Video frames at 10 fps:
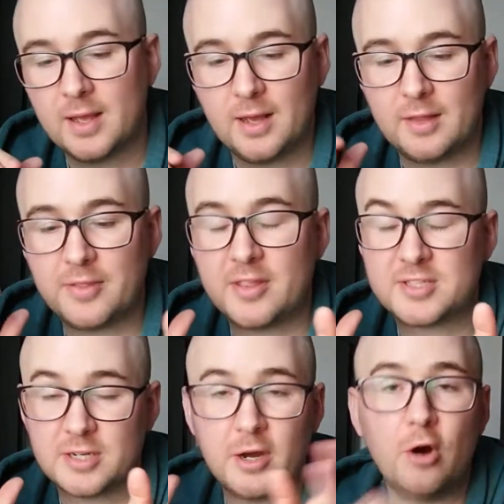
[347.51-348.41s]
And then there's
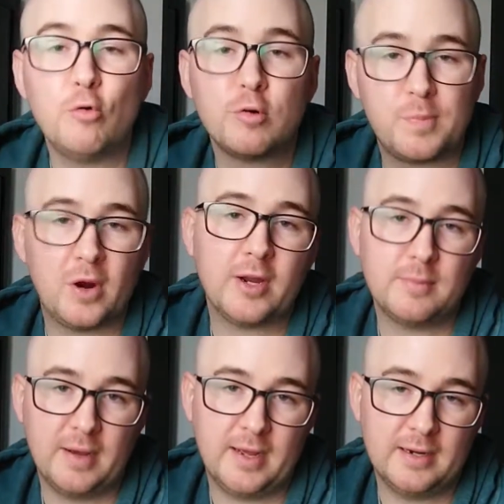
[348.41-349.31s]
an old blind
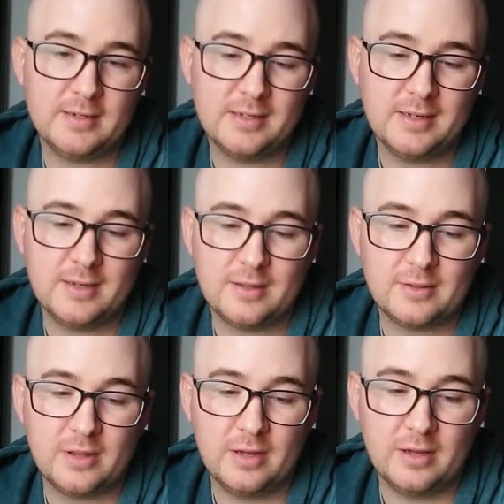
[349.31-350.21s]
man
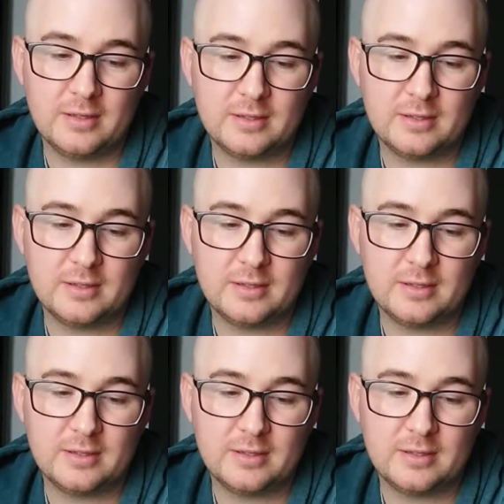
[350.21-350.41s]
that